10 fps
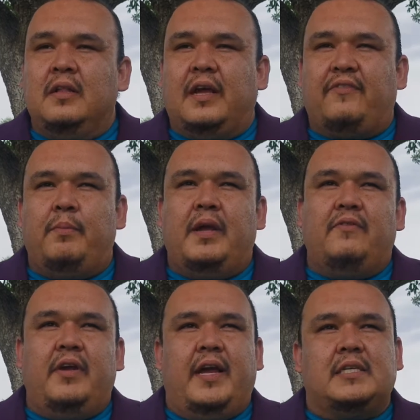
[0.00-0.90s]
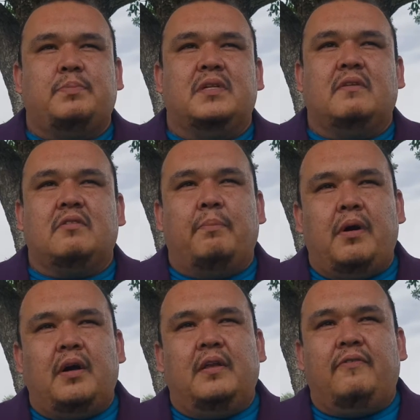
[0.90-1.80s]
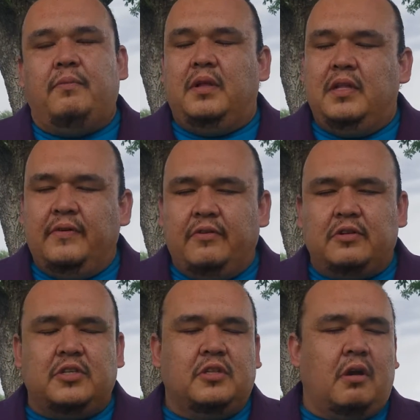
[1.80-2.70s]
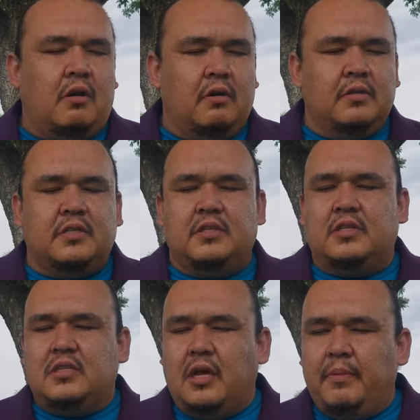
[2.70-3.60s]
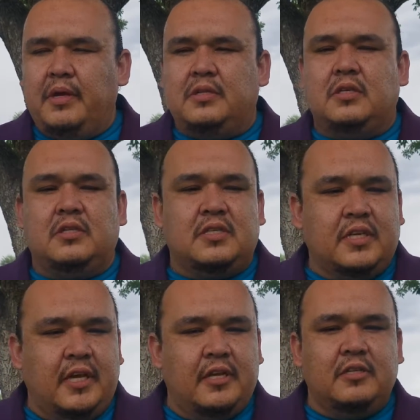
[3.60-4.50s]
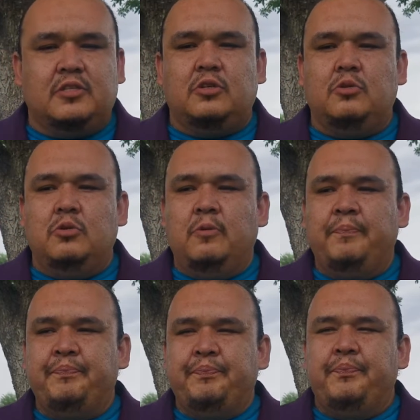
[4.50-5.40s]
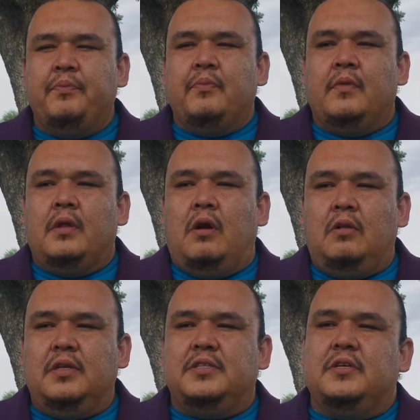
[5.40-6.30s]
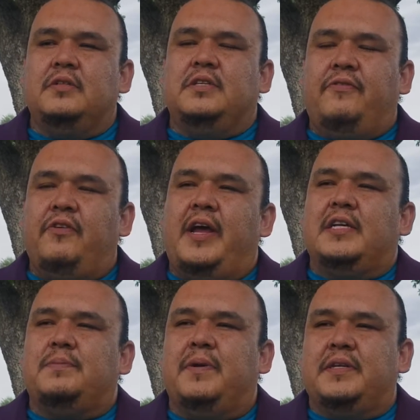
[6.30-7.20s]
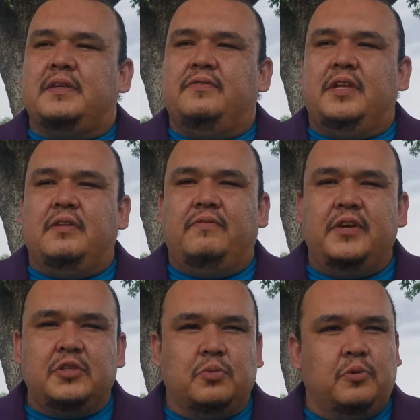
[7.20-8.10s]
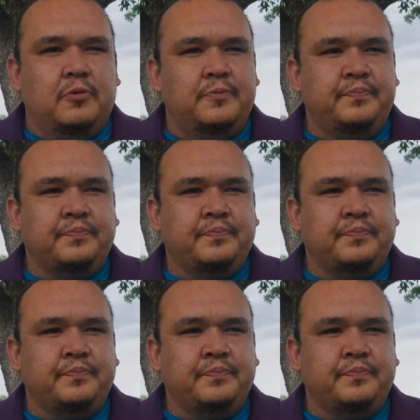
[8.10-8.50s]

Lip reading: Like from every aspect of the body, from the liver to the heart to the stomach to the skin to all these different aspects of the individual